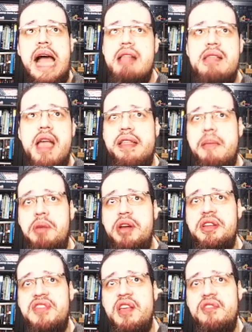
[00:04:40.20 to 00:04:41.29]
then the
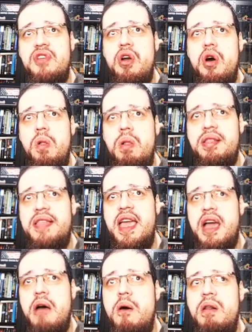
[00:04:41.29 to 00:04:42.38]
Punisher's skull will take
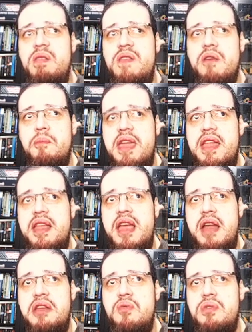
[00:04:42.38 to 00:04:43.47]
a whole new meaning
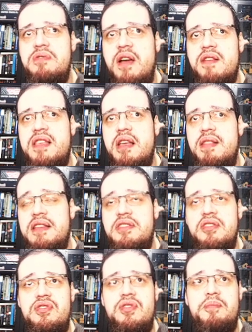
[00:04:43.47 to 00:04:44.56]
and it will just kill the
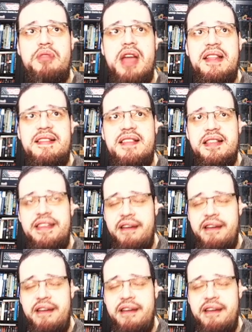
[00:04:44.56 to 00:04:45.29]
dudes who brandish it.